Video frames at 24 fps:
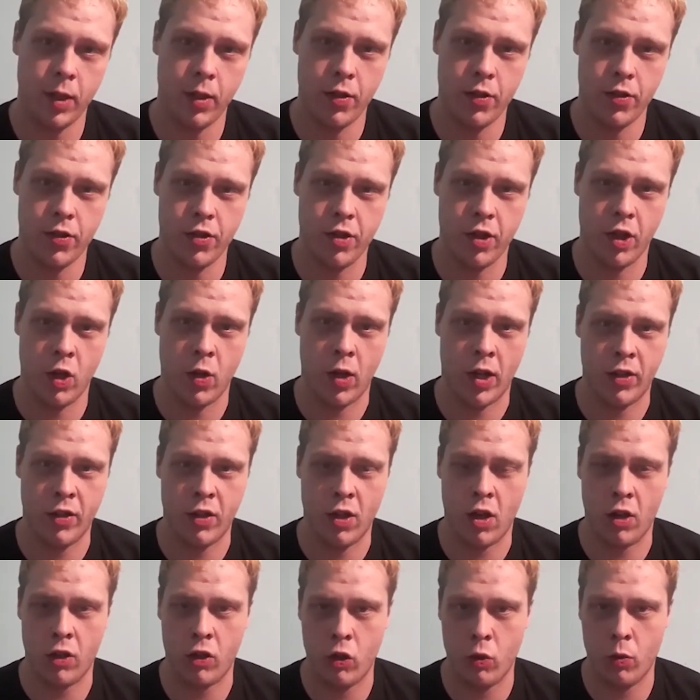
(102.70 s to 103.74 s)
So I
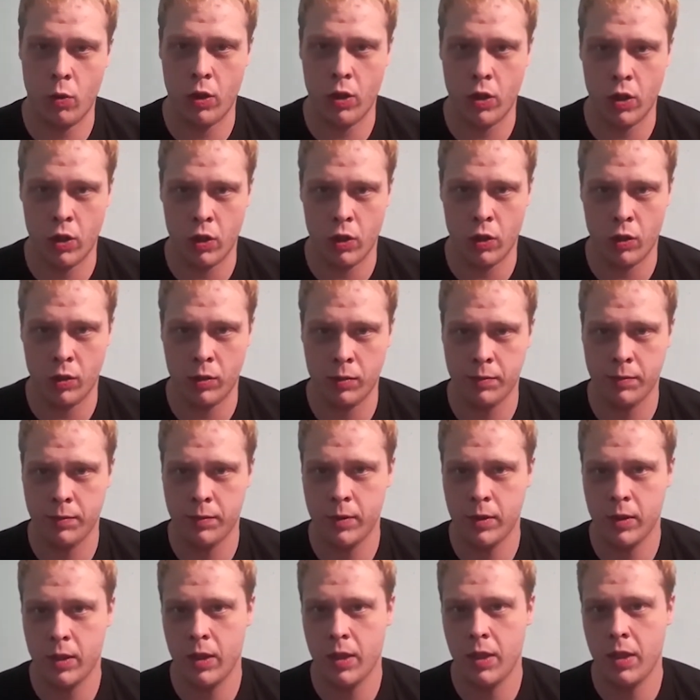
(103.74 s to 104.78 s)
talked to a girl,
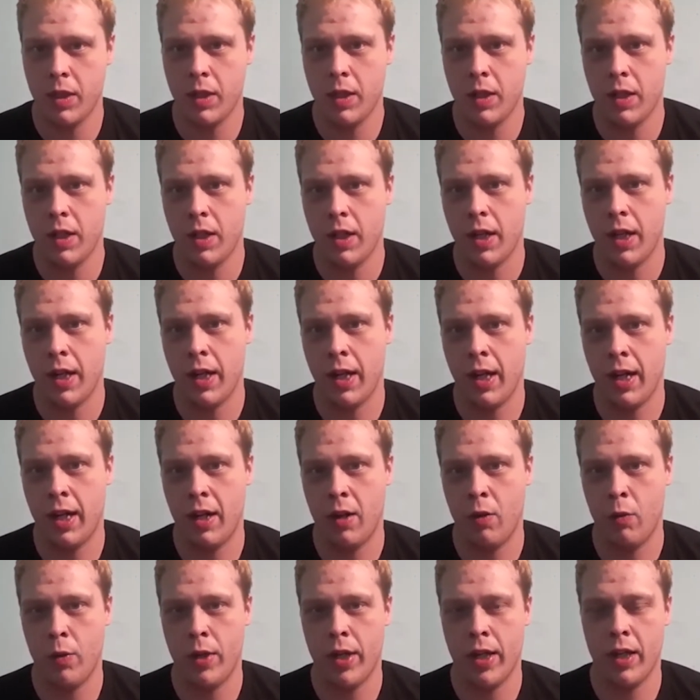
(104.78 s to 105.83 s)

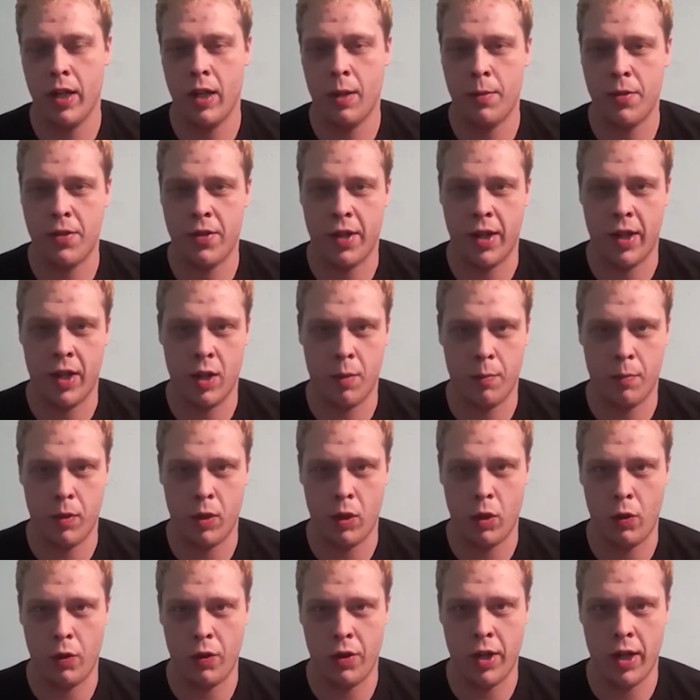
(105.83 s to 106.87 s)
and we end up setting up a
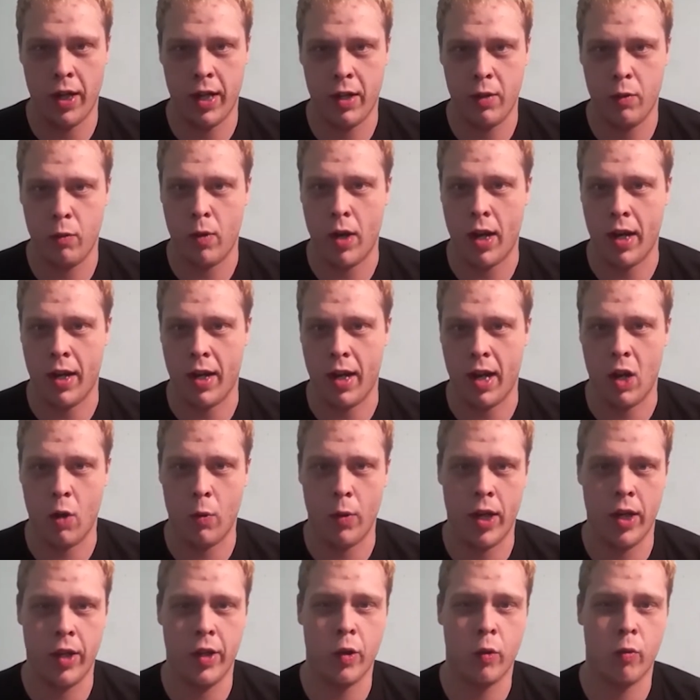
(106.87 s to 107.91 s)
little date. And right now
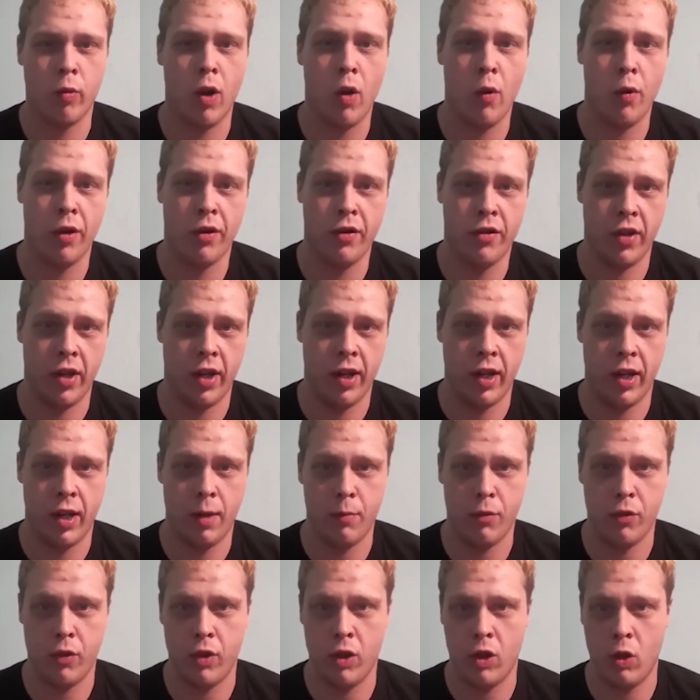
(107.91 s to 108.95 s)
we in the Rona
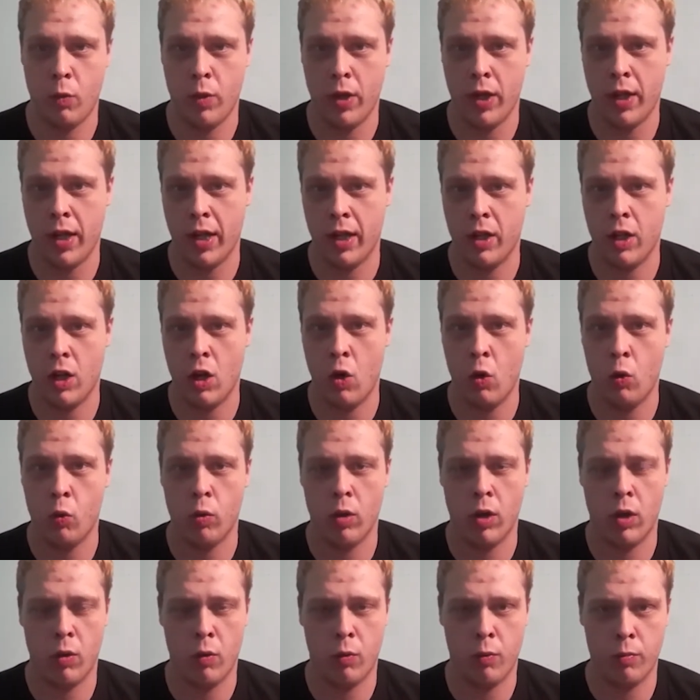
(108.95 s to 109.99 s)
times, we in that
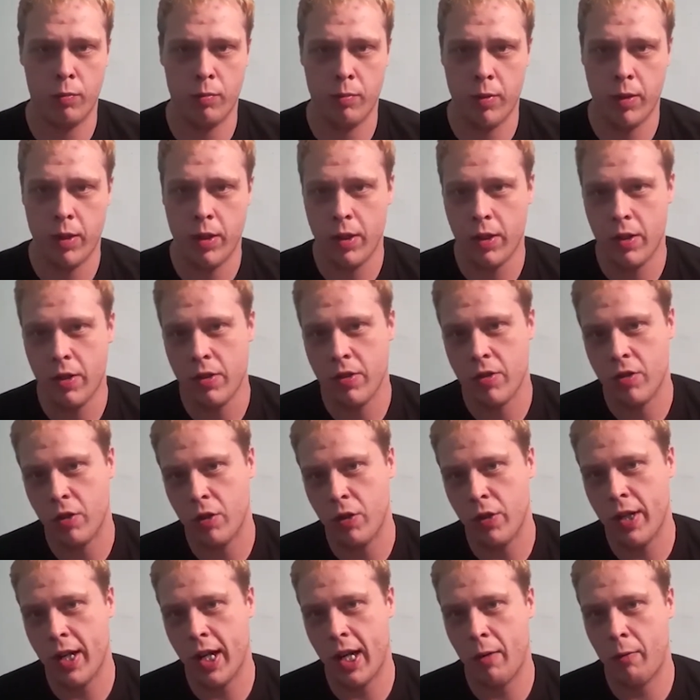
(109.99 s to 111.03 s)
co-ron. So
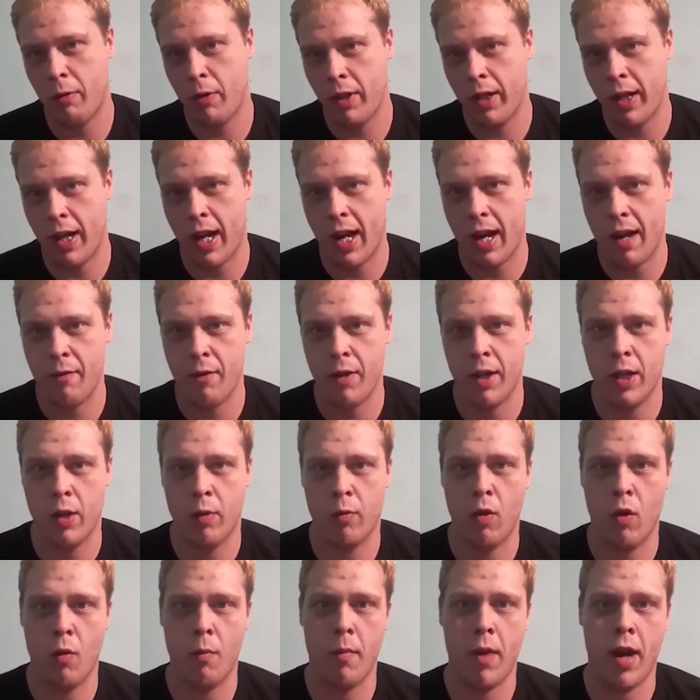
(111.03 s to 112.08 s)
you can't really have like a
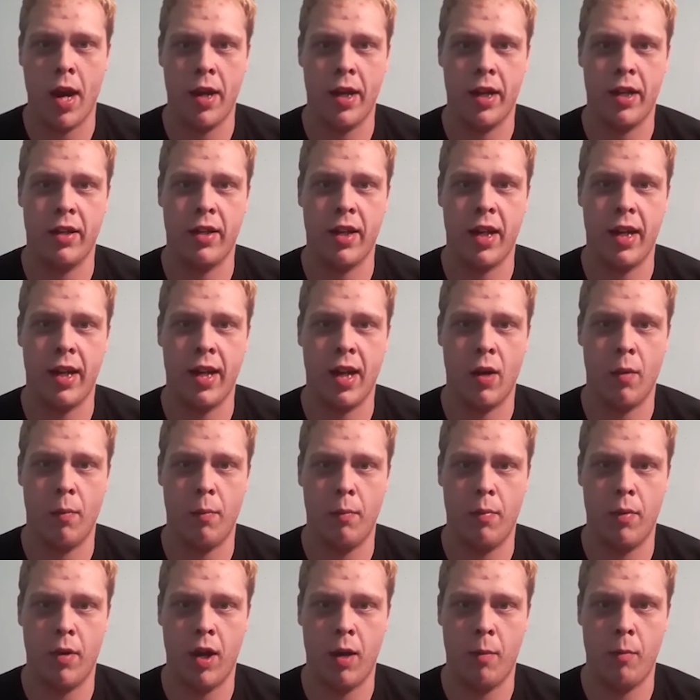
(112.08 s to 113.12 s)
romantic date out in
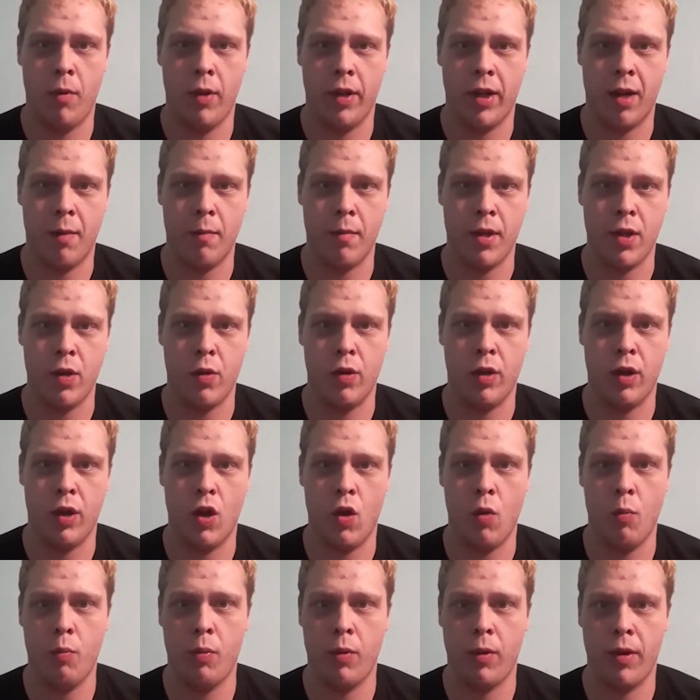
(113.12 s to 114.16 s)
public. I mean, you can
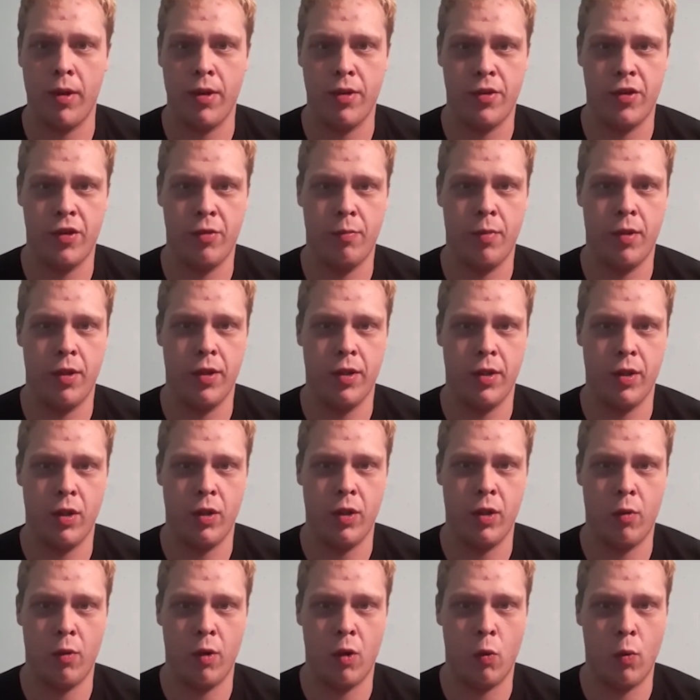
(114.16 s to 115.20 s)
go places, but you
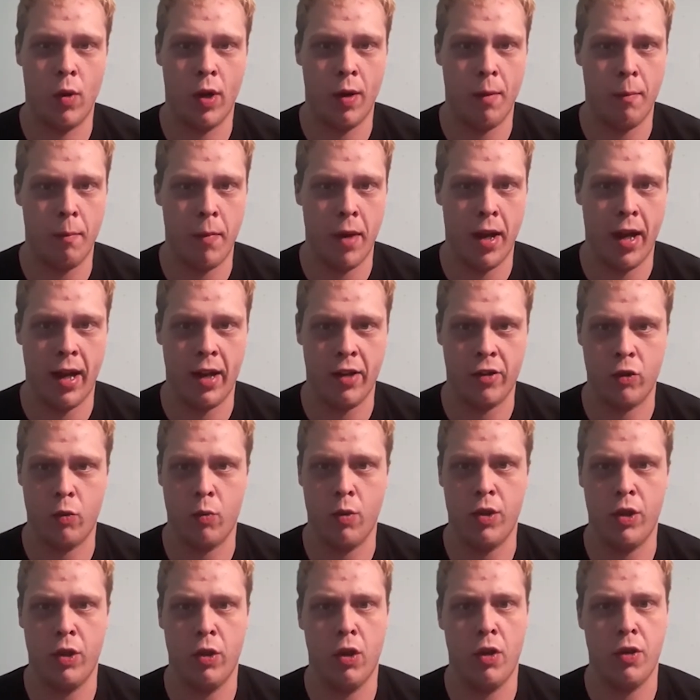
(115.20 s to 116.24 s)
don't want to wear a mask
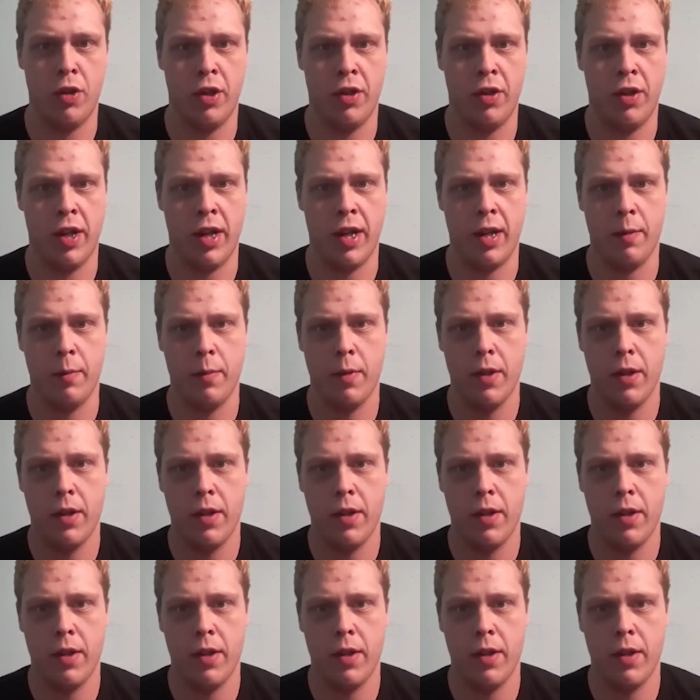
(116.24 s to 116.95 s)
when you're on your date.